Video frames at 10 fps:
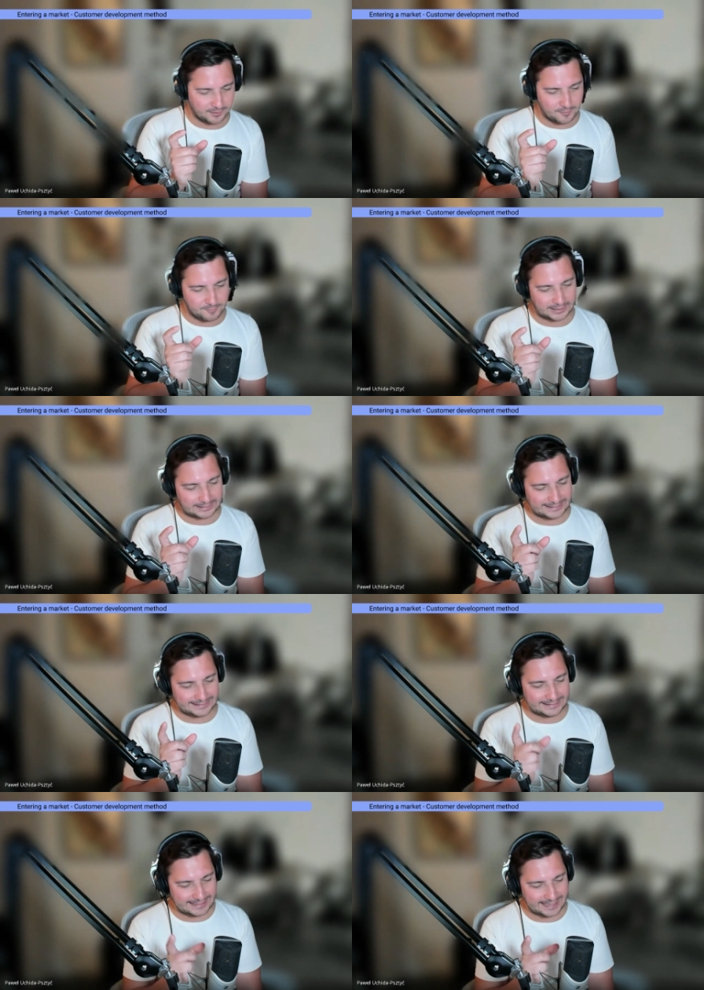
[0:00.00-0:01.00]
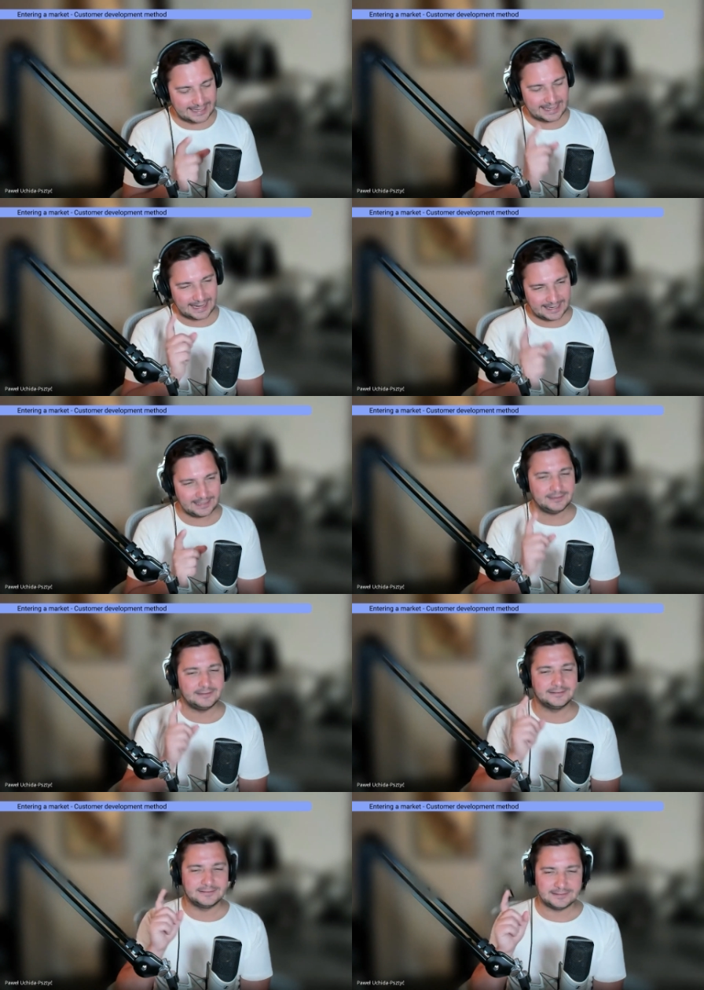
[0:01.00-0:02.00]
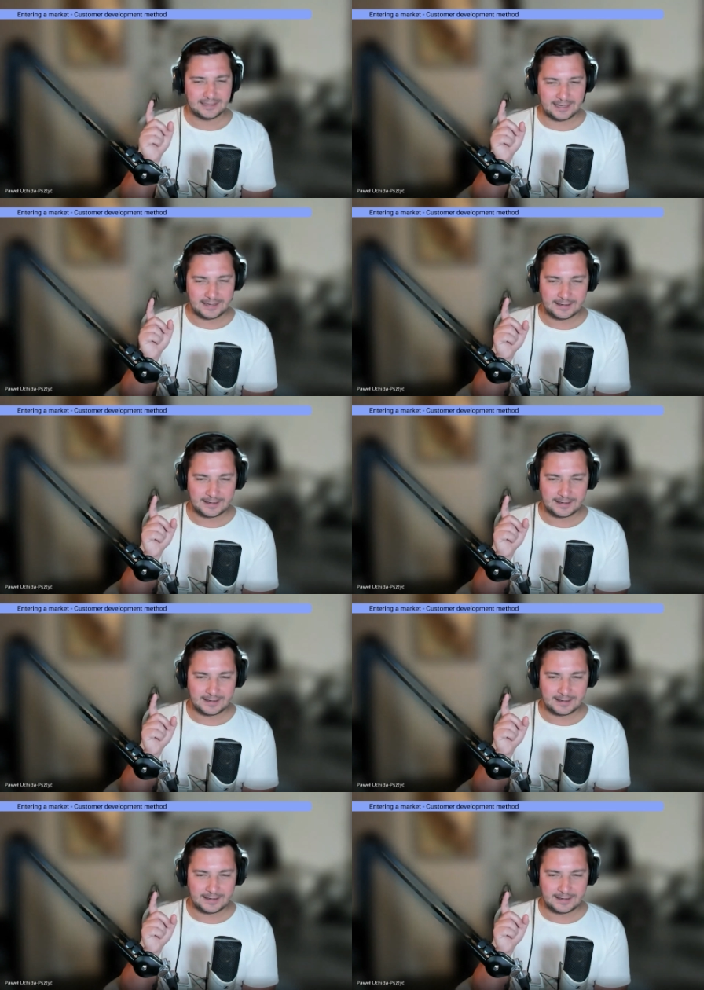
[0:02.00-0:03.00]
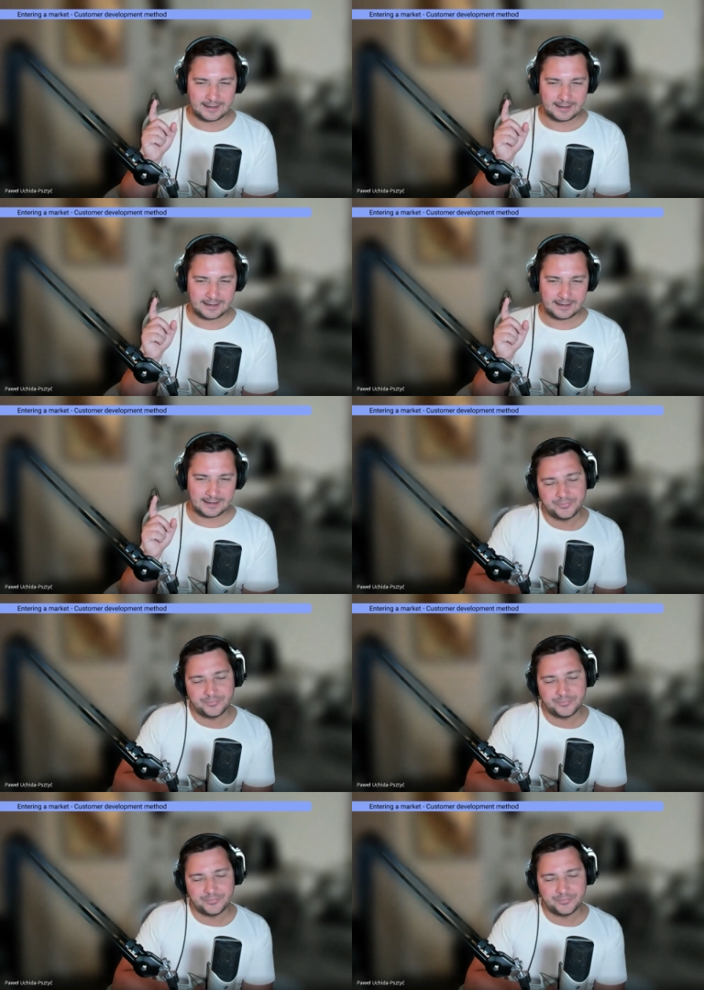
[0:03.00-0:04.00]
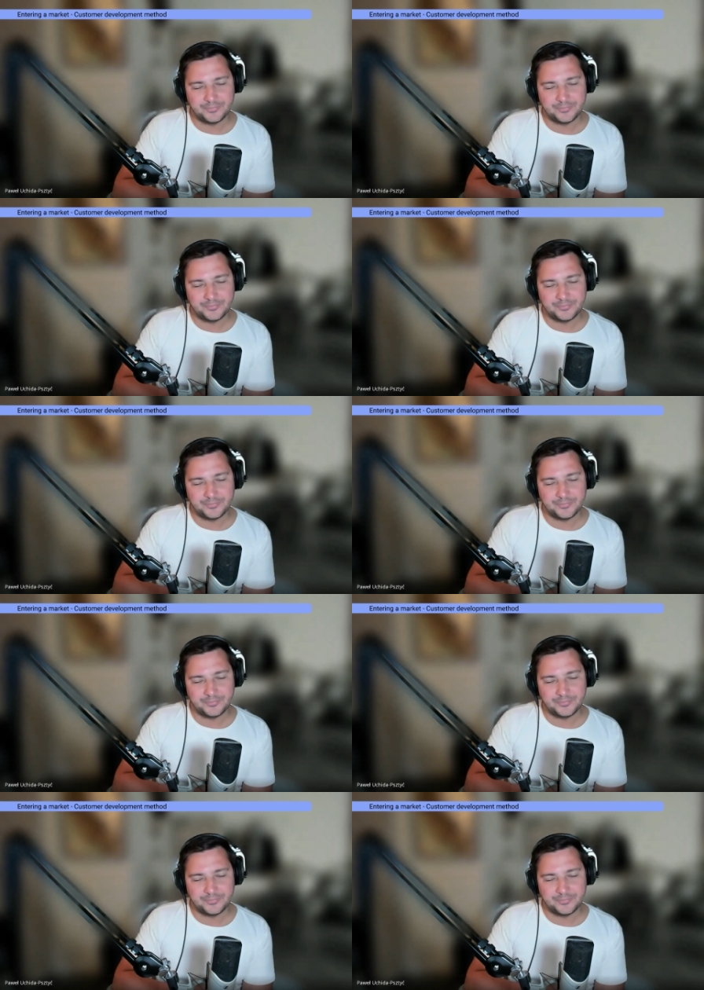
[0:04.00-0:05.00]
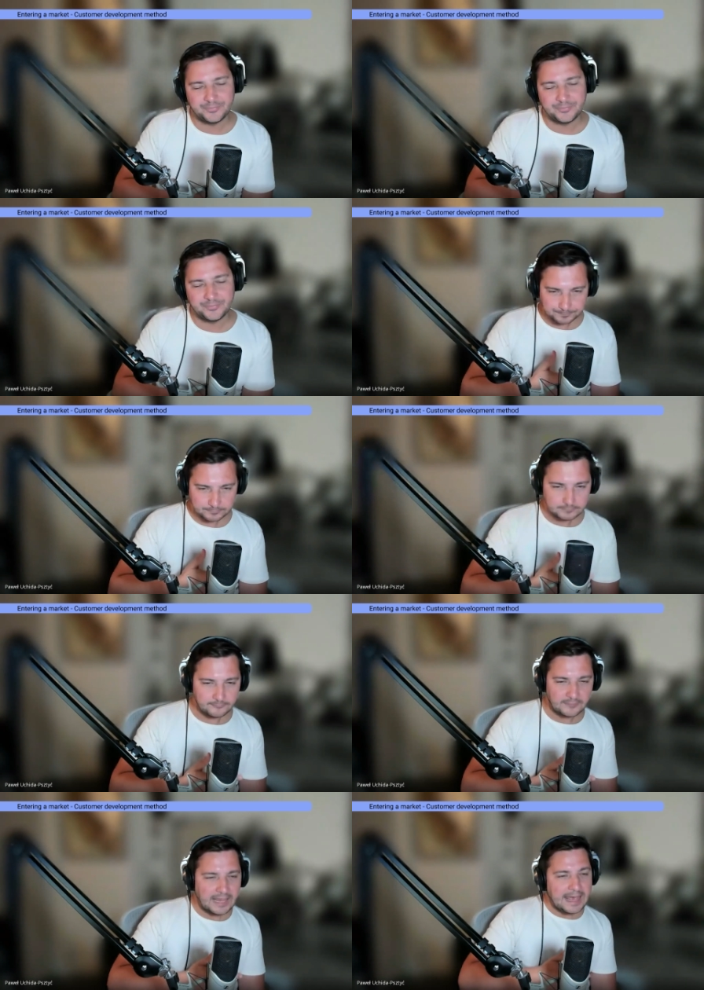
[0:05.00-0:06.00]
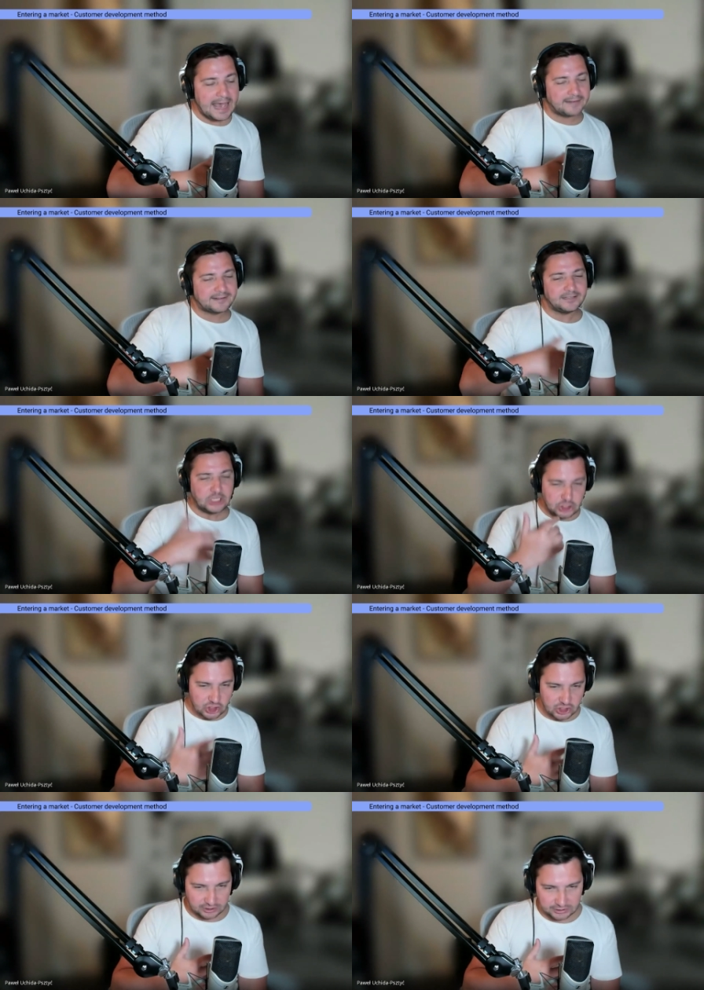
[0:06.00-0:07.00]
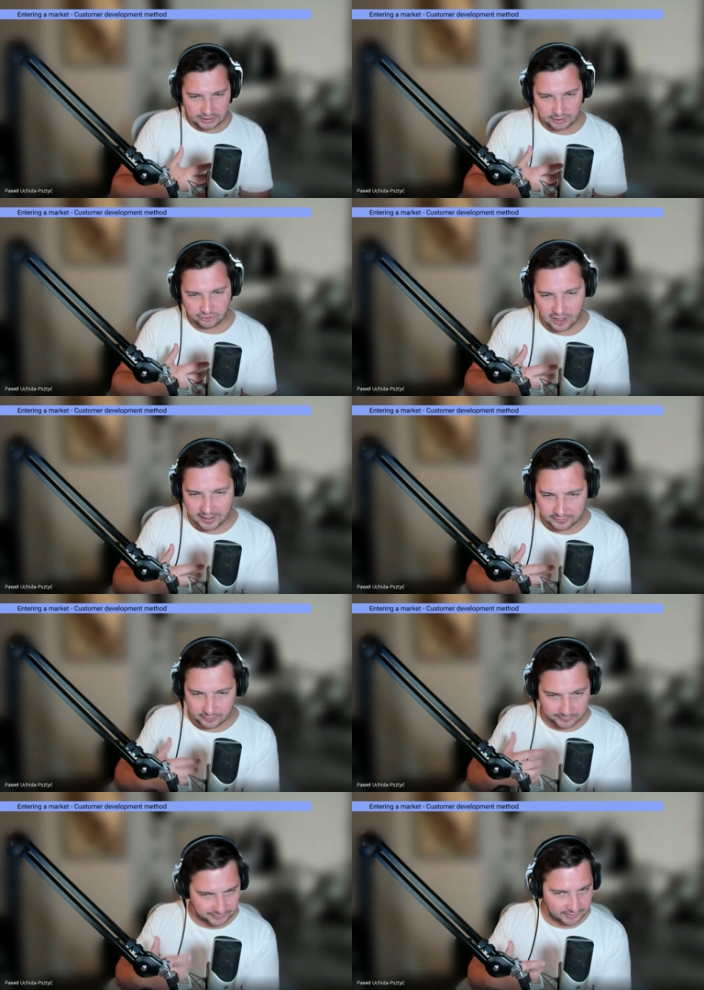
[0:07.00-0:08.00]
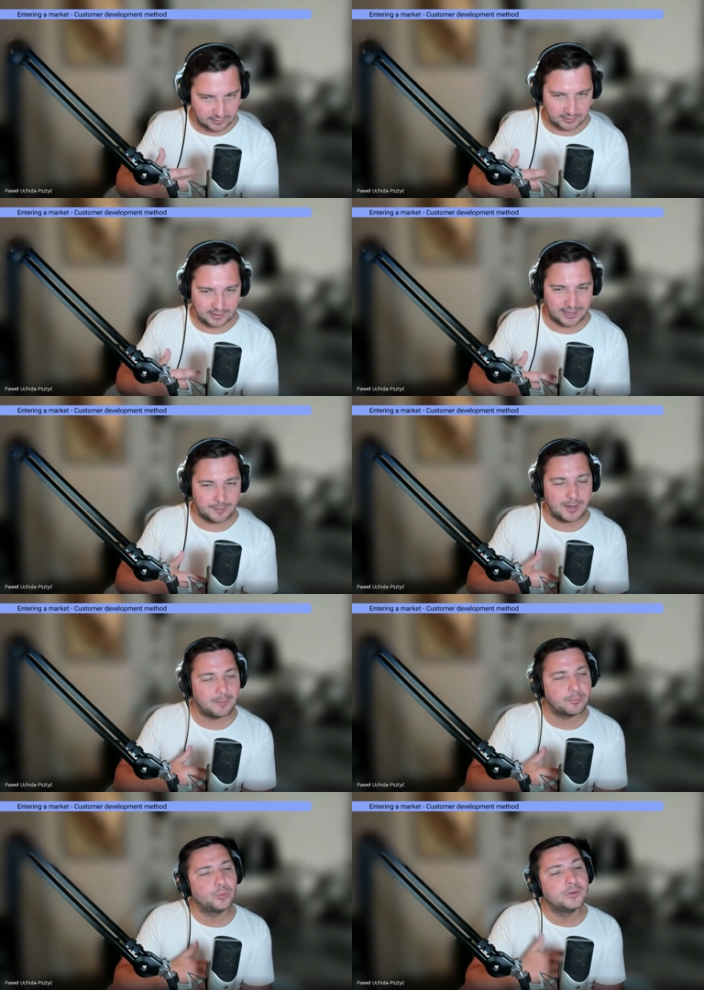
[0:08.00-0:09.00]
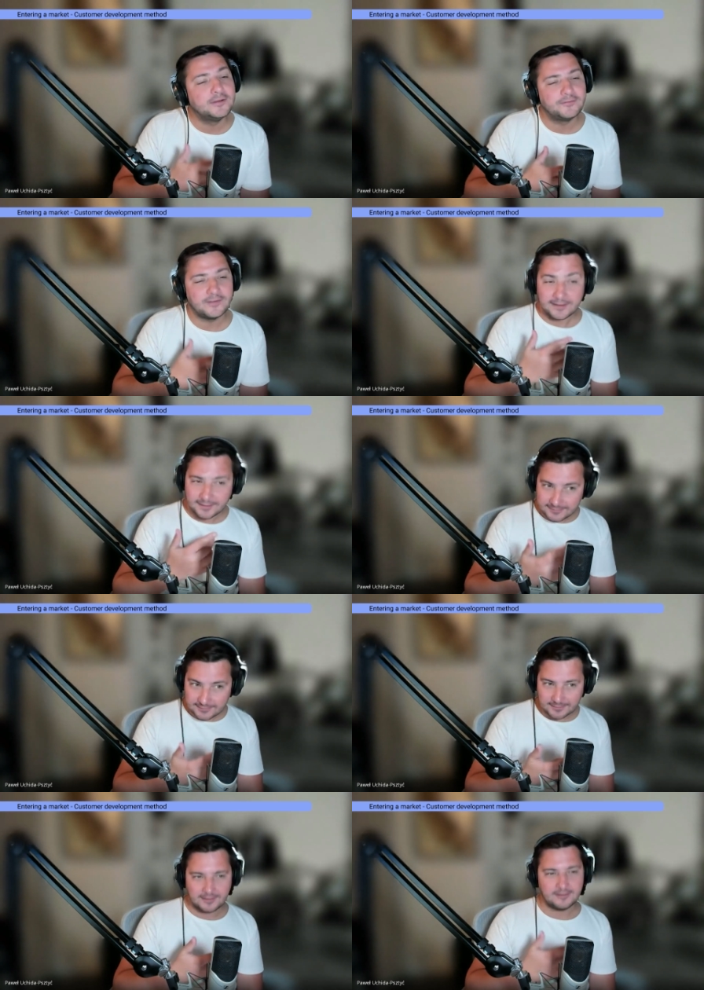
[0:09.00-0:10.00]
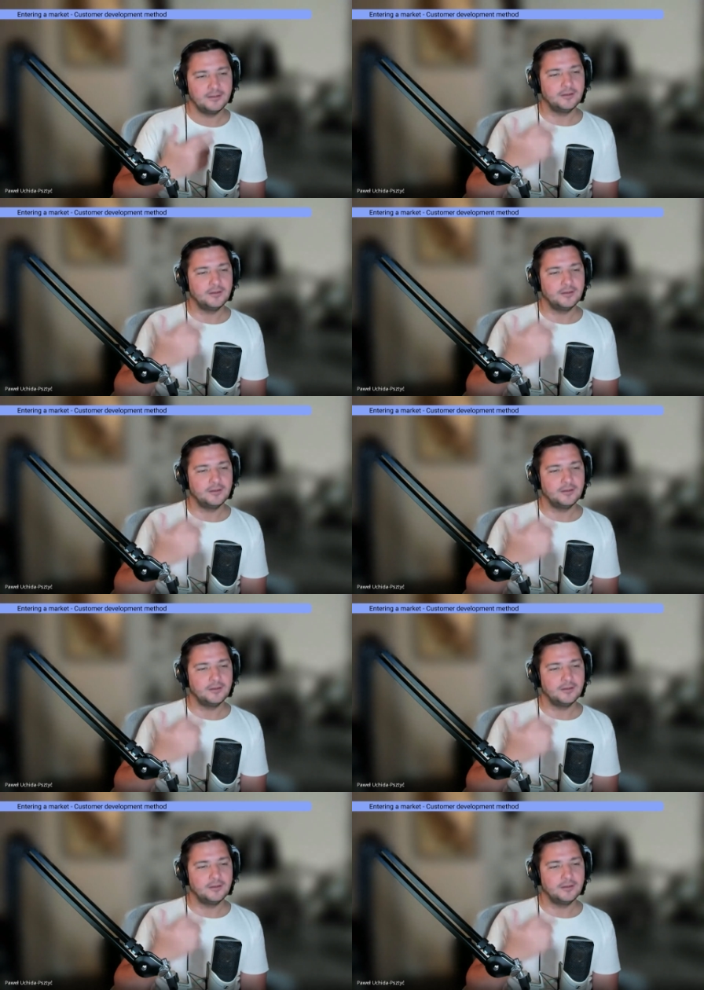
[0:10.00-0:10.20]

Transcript: company, they held hackathons for employees. And an engineer, Jack Dorsey, came up with an idea